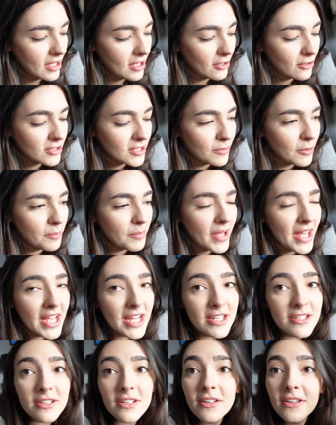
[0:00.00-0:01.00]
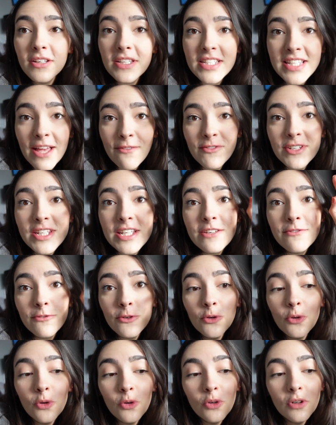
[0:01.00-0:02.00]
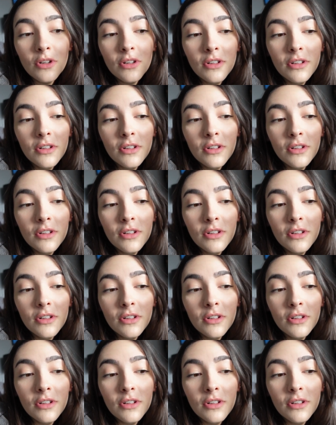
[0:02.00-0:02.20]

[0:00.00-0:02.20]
Because I'm on page 74.